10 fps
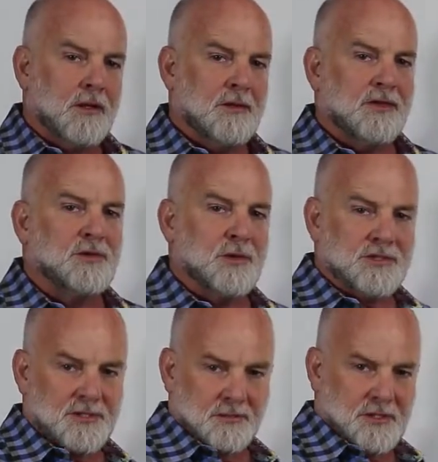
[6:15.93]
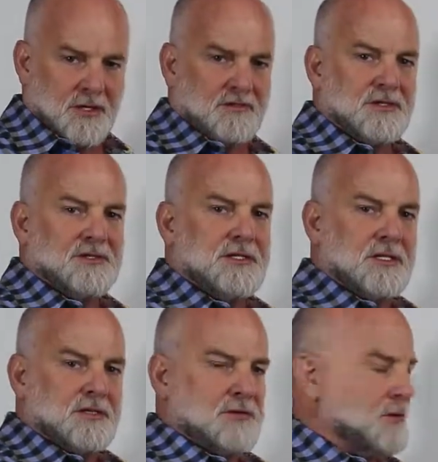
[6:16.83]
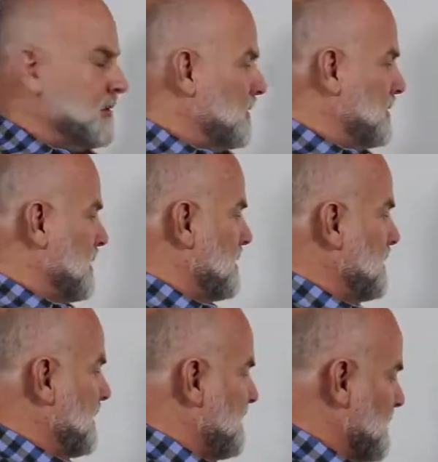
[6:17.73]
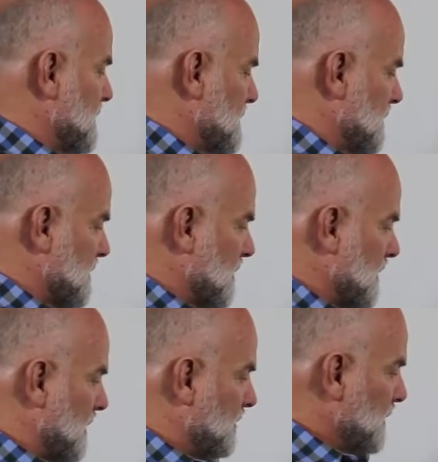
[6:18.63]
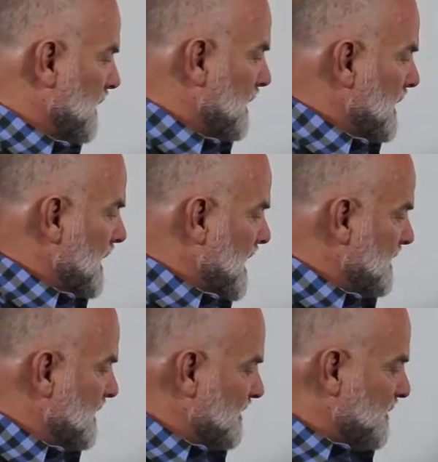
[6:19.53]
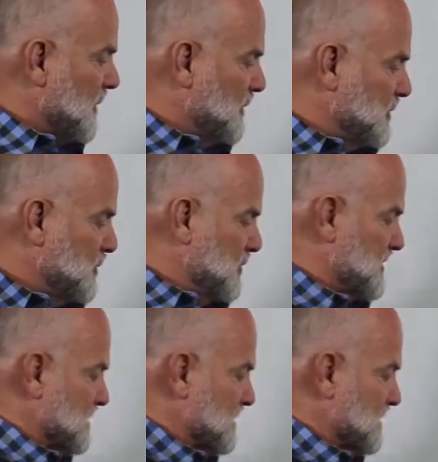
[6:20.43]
that there is some kind of disease or malfunction occurring. And that if all you do is